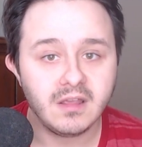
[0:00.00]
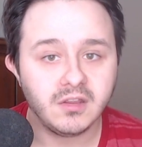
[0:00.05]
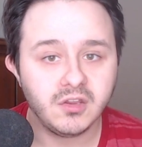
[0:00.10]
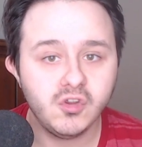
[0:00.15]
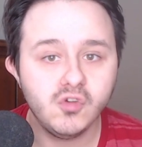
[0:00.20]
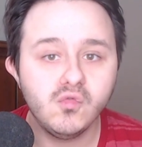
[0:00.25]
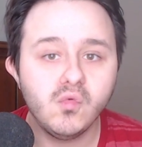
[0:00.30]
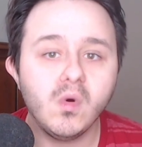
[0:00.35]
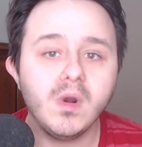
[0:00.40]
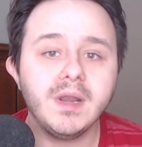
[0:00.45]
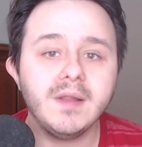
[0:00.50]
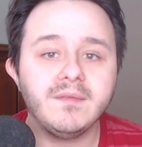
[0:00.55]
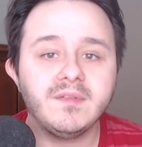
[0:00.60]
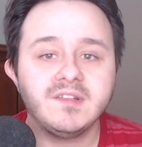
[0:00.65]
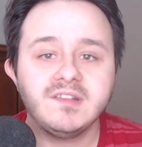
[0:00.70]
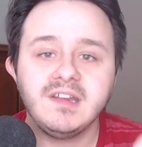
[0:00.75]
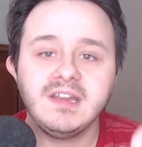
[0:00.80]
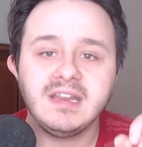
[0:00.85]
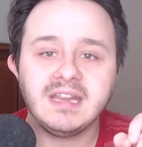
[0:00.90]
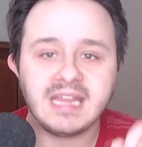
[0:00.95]
you would have
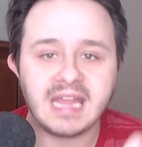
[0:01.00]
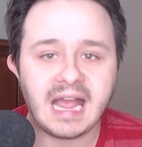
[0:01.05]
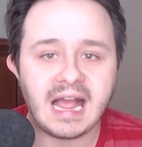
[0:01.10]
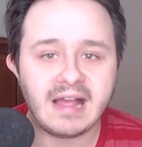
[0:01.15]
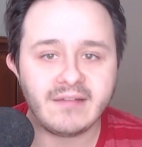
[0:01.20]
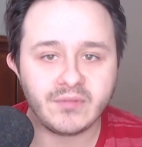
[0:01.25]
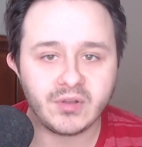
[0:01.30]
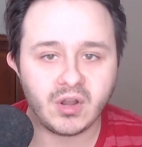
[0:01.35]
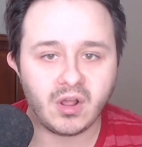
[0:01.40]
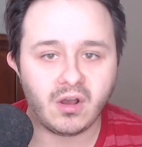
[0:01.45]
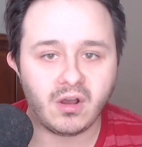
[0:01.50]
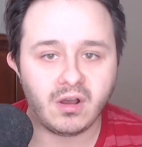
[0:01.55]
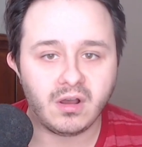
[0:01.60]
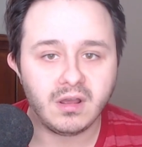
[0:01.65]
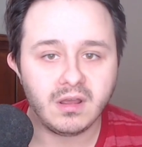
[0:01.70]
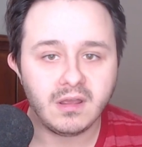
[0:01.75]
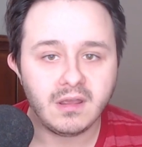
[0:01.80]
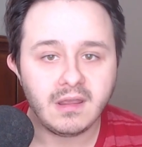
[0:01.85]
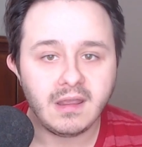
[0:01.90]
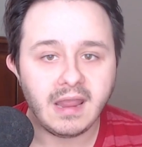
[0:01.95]
seen
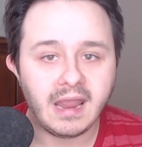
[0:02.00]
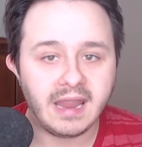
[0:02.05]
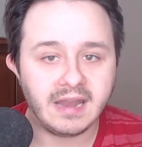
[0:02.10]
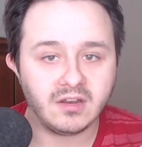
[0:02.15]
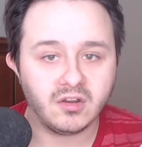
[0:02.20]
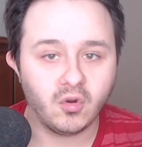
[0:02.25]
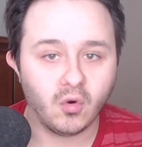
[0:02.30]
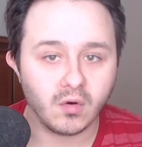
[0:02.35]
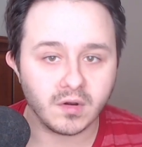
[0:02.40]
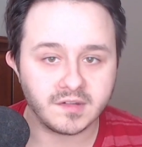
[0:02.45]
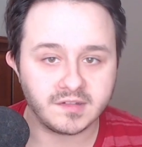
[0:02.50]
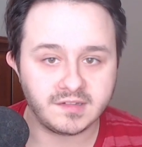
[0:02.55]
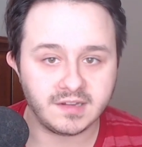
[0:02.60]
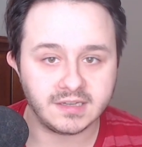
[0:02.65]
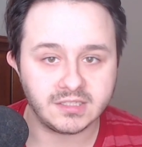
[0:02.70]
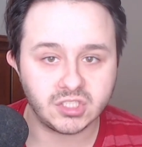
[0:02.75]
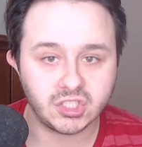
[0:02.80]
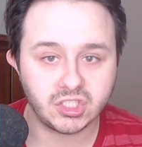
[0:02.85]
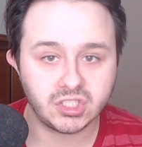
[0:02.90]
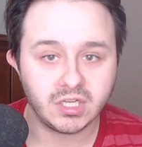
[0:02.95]
Kavanaugh and
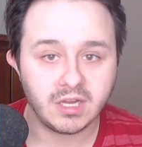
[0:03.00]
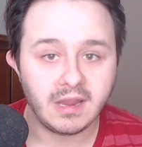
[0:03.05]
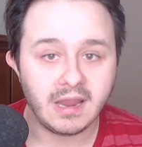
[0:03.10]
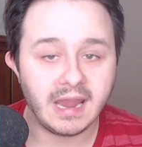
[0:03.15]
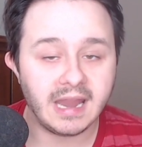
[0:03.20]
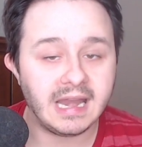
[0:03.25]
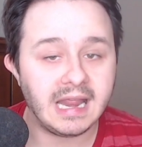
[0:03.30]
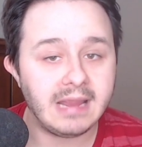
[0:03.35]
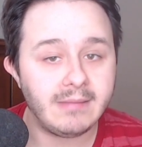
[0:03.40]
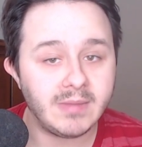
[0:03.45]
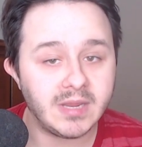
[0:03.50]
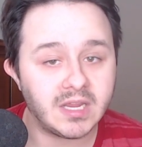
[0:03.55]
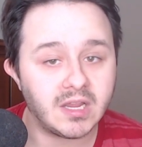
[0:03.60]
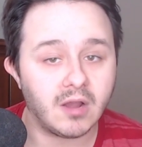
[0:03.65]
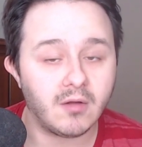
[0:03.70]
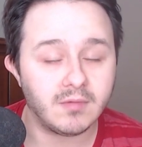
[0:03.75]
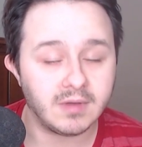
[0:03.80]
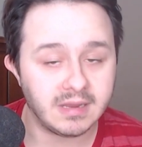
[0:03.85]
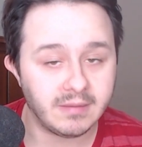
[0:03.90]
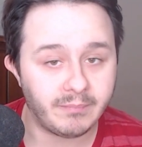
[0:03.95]
Gorsuch and Amy
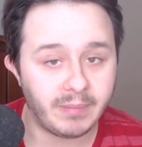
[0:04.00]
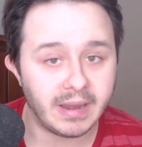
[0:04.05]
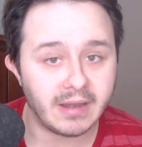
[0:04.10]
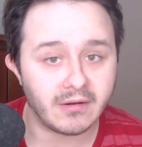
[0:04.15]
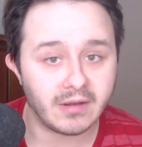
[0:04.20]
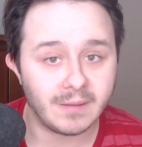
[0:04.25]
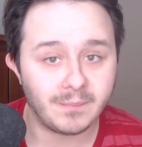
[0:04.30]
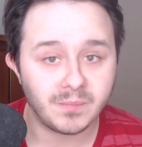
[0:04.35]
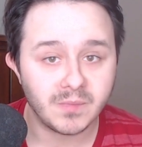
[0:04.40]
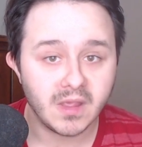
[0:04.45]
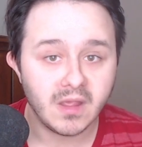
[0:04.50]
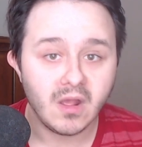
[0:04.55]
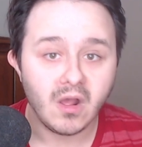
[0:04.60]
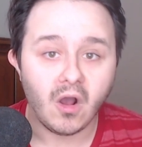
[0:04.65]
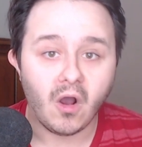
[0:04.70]
Coney Barrett